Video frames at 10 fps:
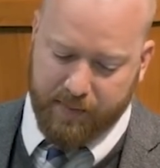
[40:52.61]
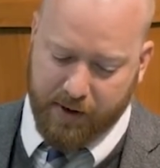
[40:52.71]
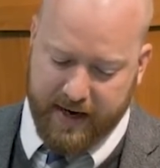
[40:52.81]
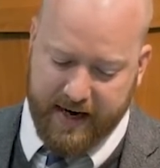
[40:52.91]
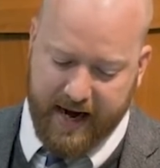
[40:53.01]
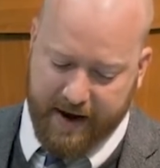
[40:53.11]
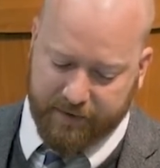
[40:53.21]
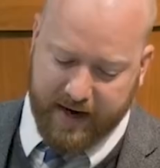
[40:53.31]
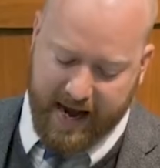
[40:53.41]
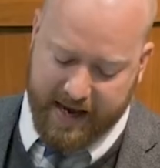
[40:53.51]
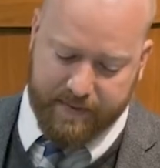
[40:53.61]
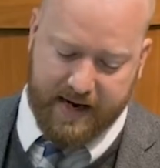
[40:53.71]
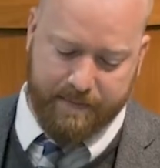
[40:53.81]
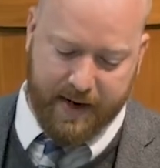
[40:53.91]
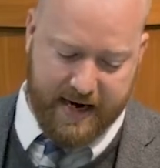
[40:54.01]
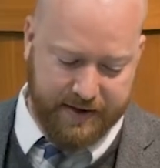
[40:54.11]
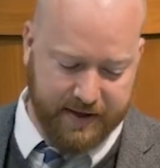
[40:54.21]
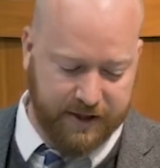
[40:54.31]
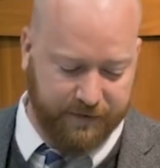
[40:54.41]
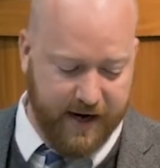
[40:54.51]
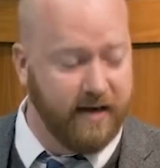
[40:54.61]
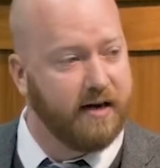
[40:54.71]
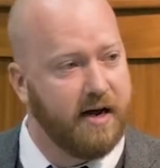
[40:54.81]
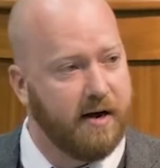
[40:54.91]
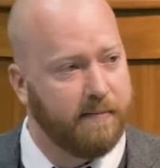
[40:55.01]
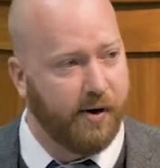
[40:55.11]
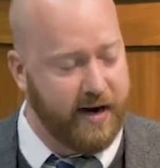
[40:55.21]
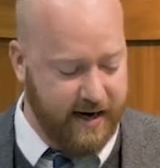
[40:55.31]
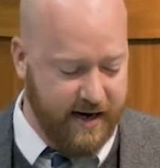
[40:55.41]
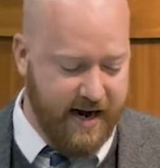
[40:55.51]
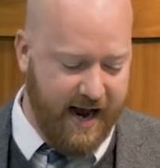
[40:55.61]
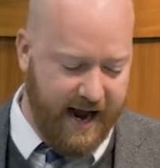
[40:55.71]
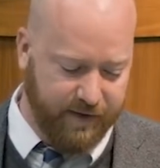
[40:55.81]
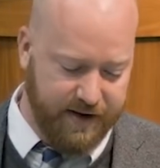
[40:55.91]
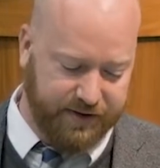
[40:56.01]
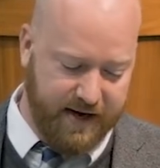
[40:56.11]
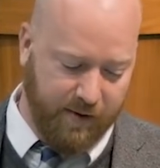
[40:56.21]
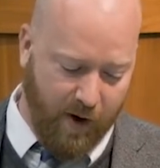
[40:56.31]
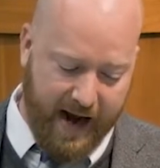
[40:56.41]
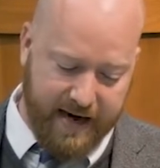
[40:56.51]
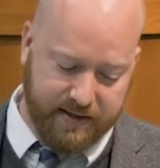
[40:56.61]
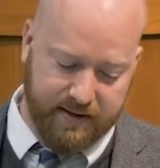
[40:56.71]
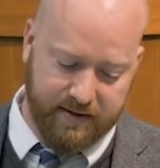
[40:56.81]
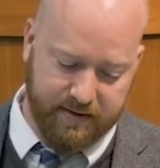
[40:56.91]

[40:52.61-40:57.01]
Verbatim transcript: putting every enemy beneath his feet putting everything right.